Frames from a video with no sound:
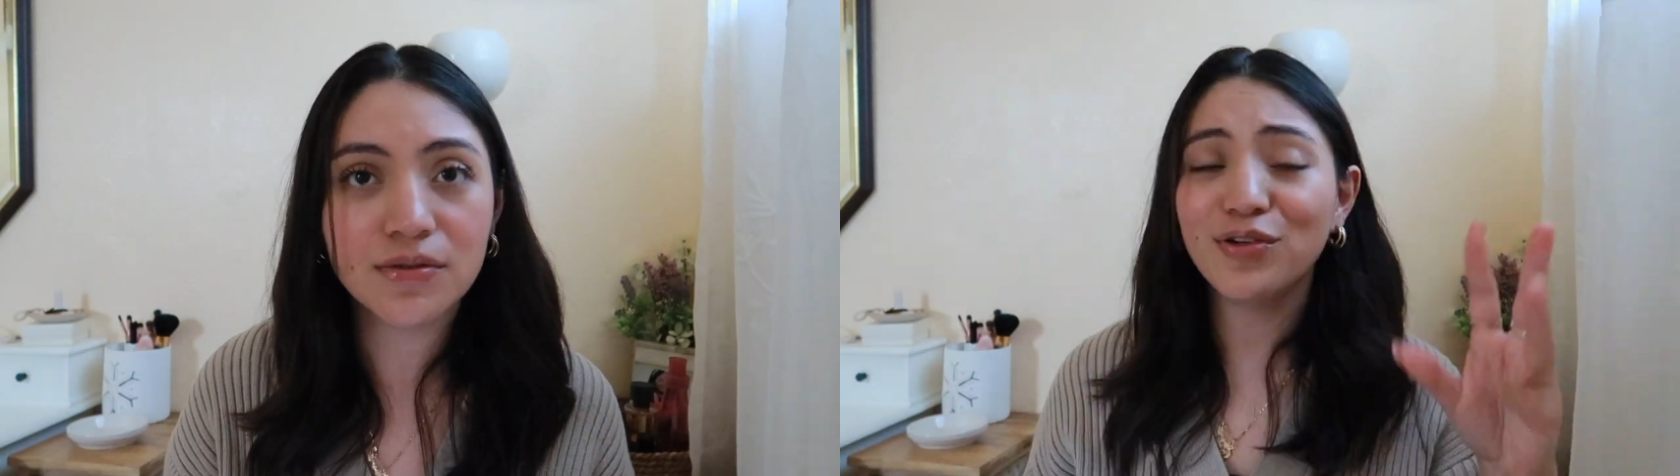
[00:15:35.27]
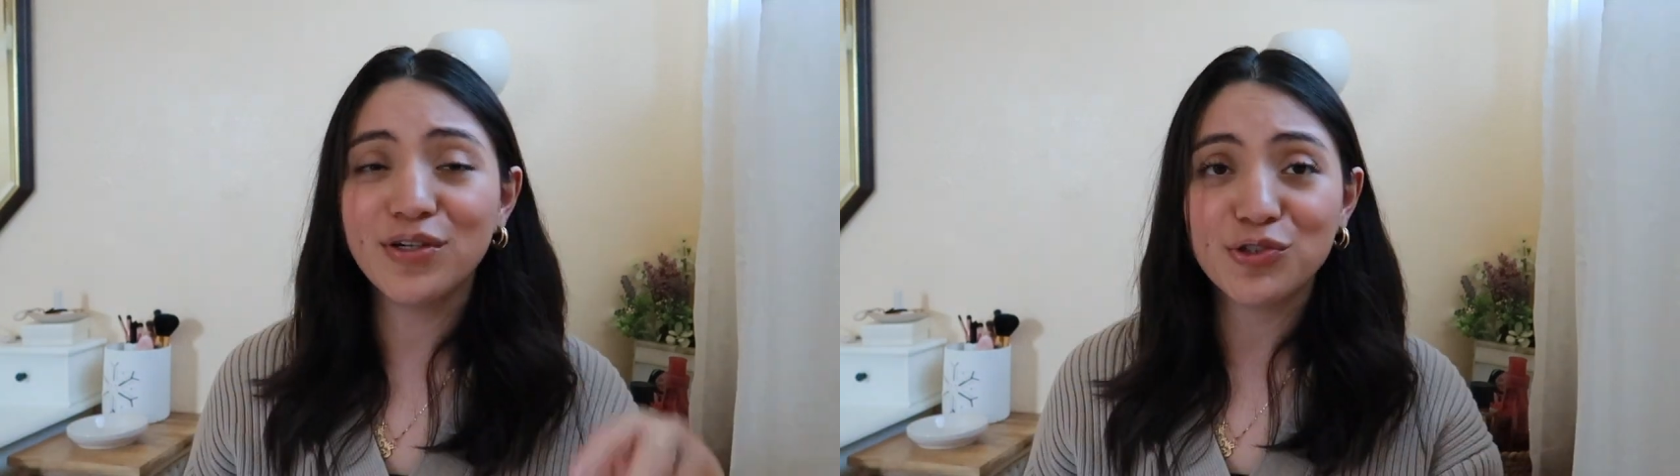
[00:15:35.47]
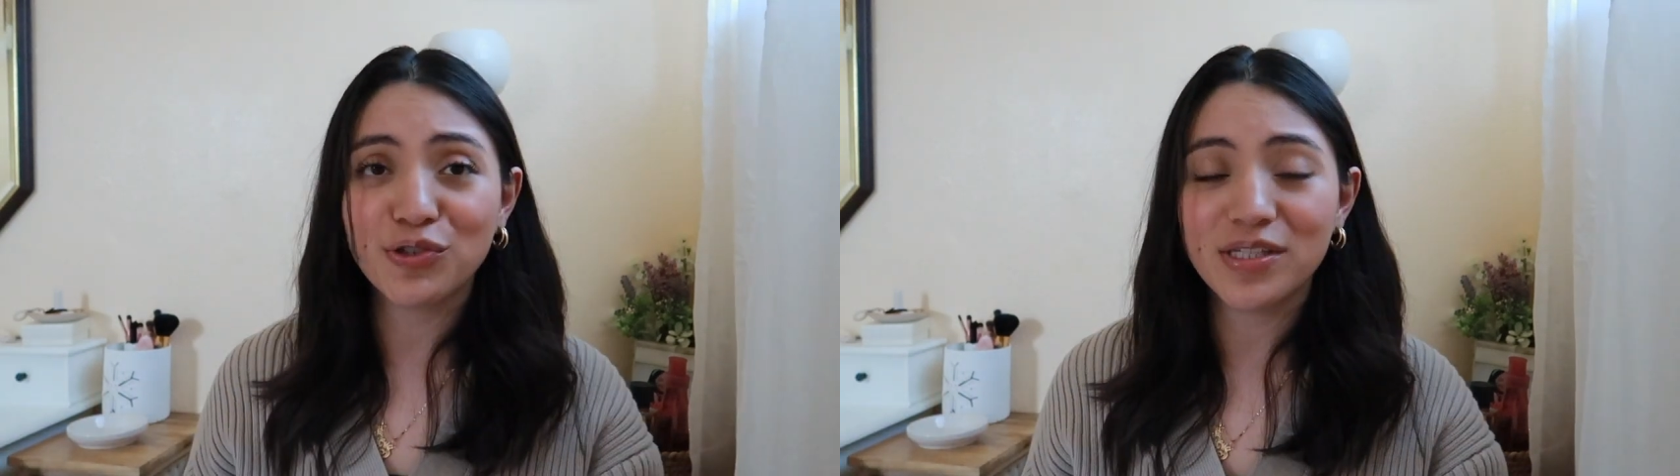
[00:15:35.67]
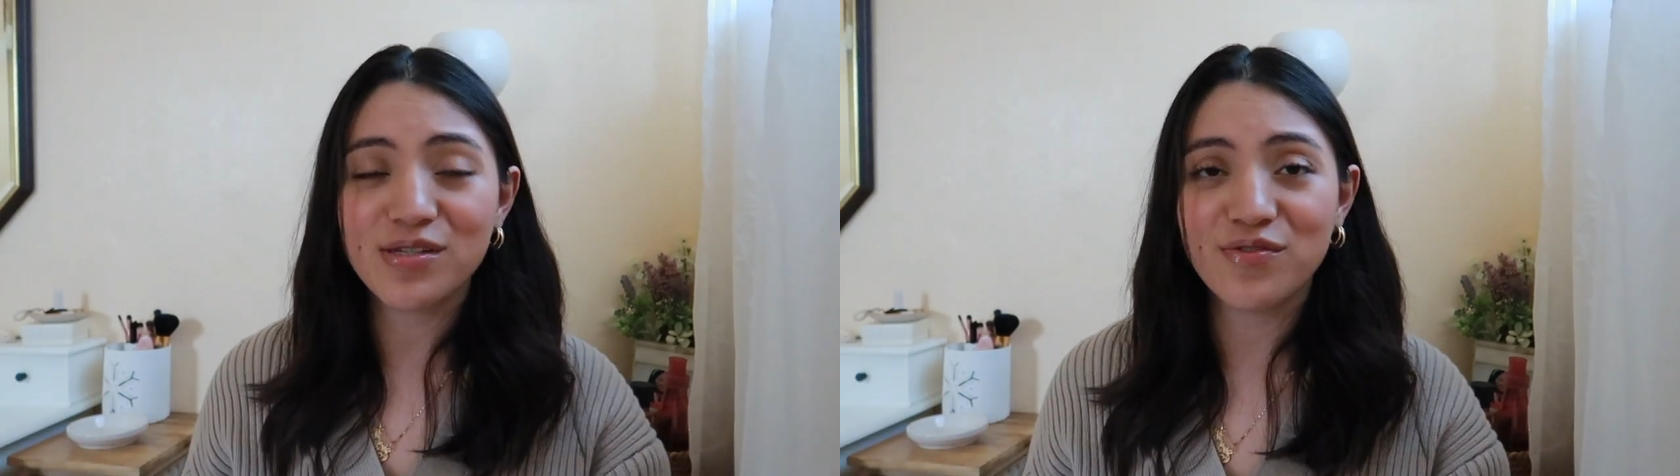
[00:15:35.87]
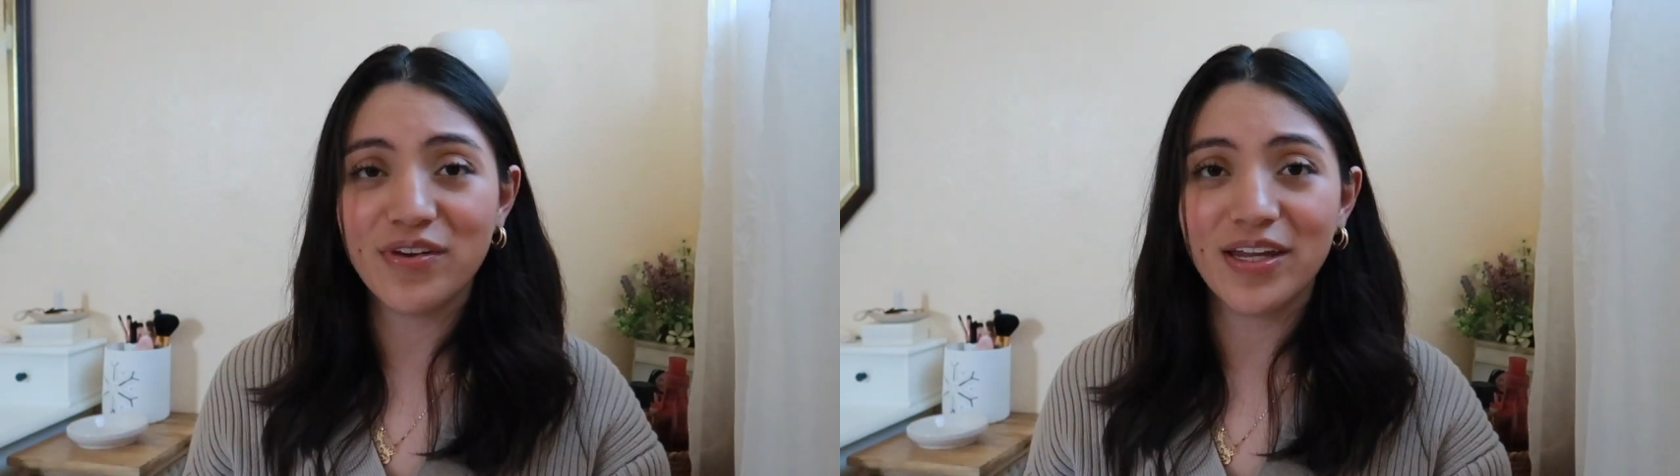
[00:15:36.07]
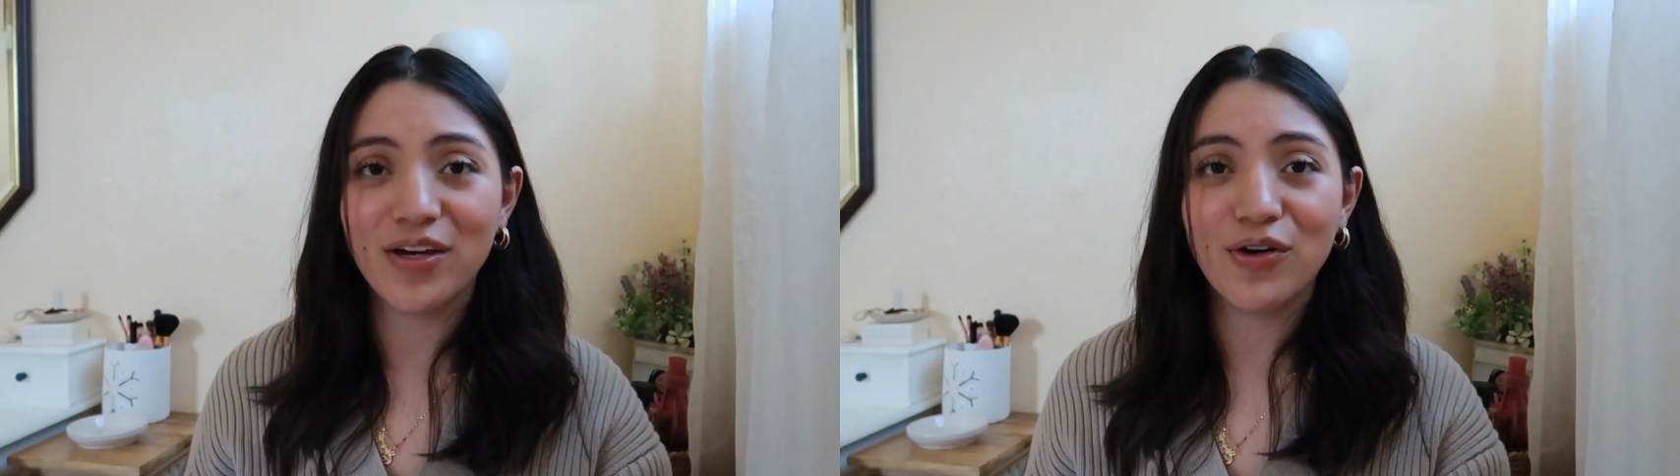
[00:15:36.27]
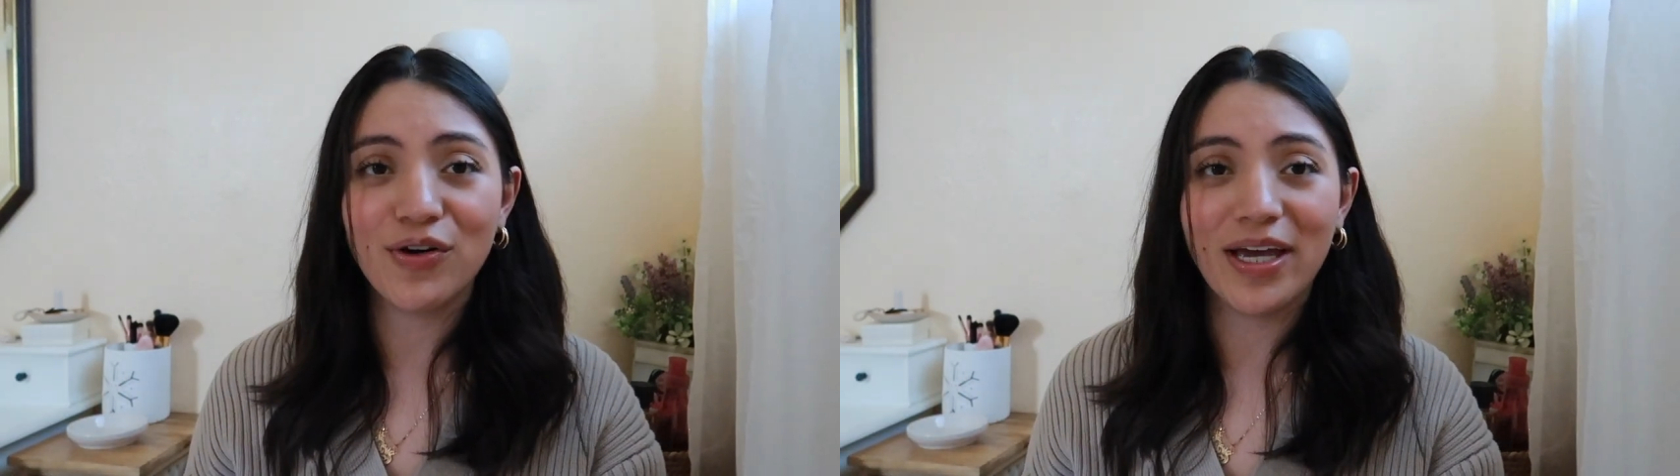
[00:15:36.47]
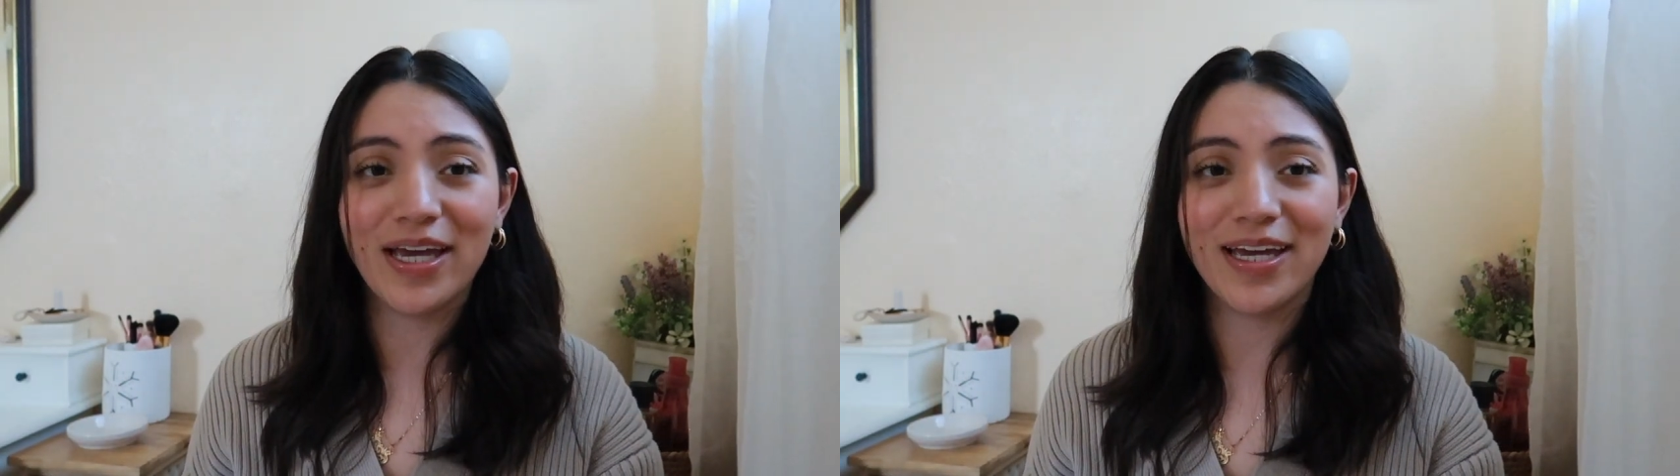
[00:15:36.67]
If you enjoyed this video
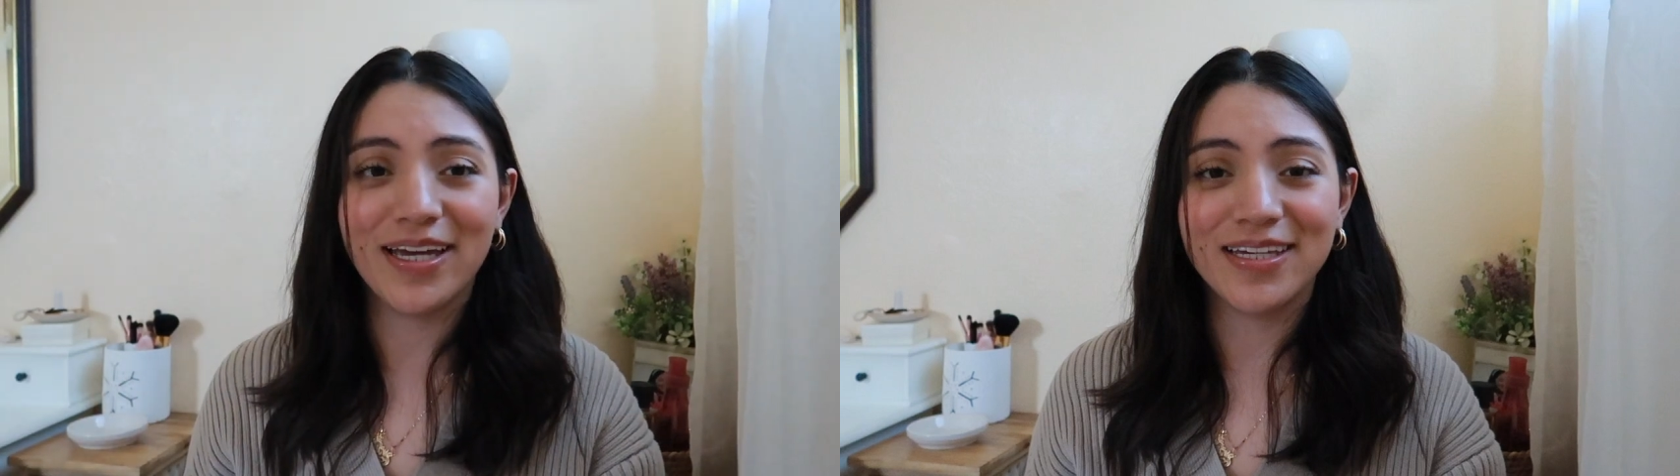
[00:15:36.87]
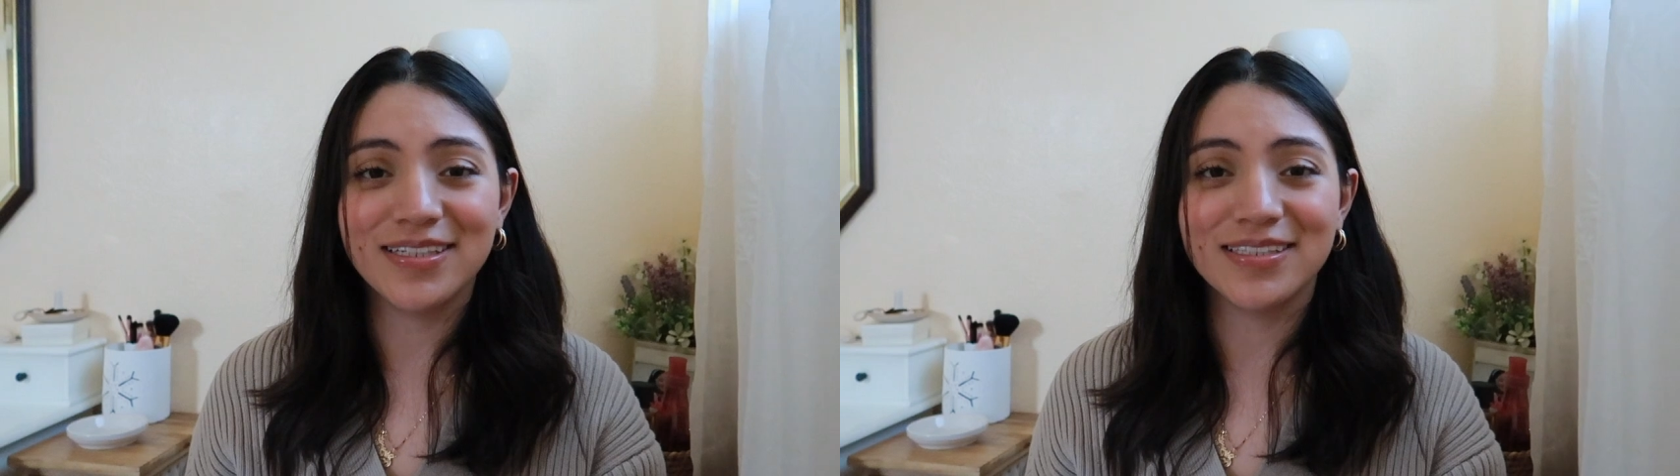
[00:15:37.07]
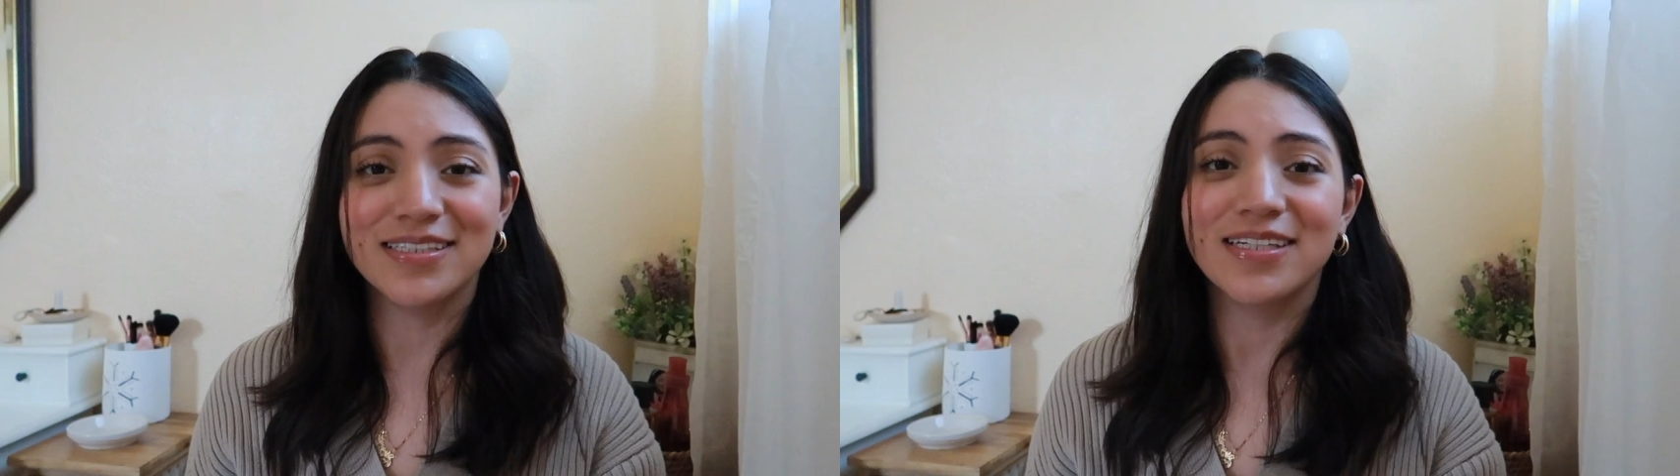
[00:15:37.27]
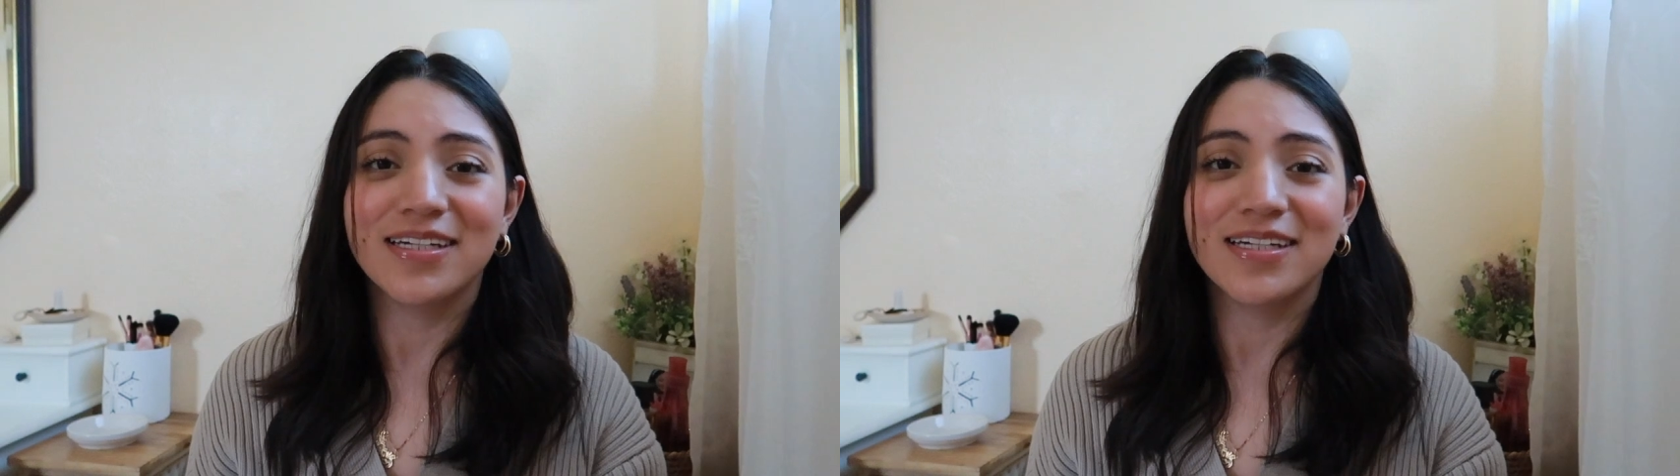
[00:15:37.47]
and